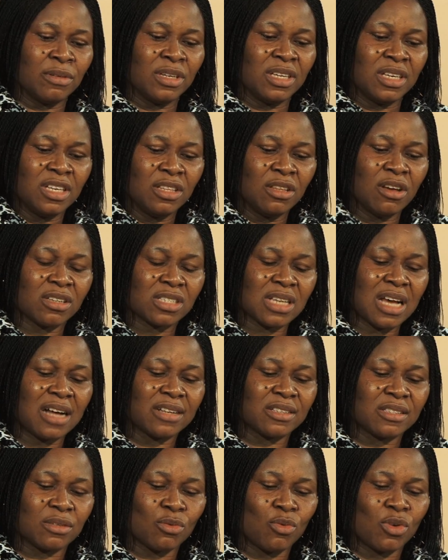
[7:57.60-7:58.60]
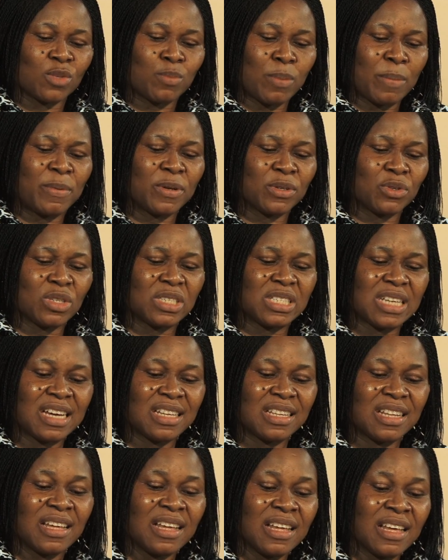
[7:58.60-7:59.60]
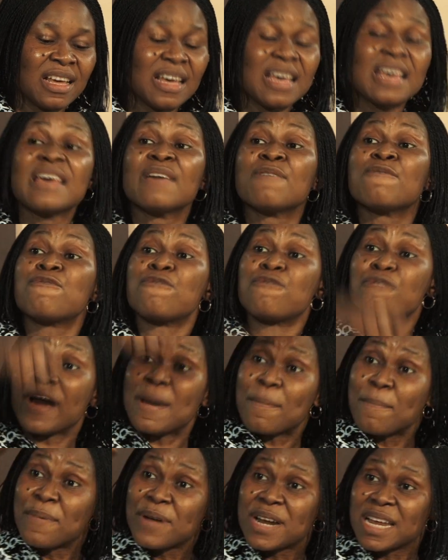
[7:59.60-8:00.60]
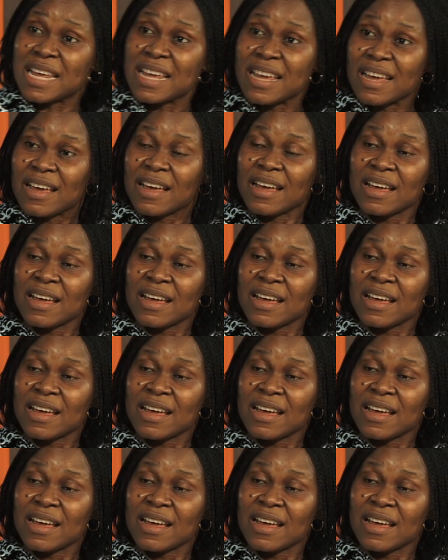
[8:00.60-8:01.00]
heinous act was perpetrated in February.